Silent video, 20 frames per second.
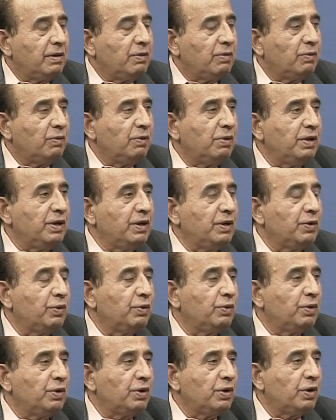only
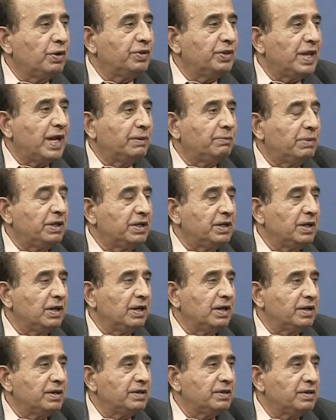grown on that
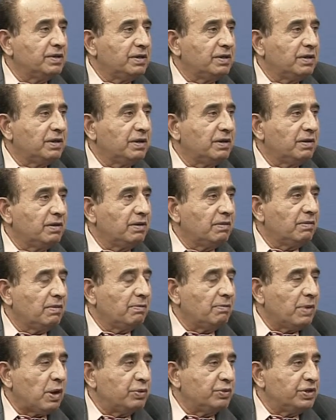particular
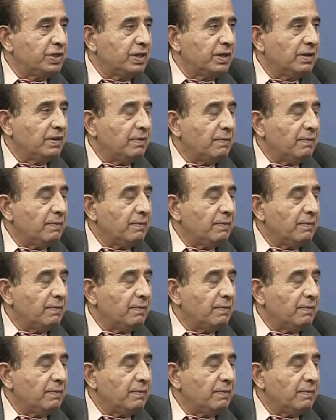mountain.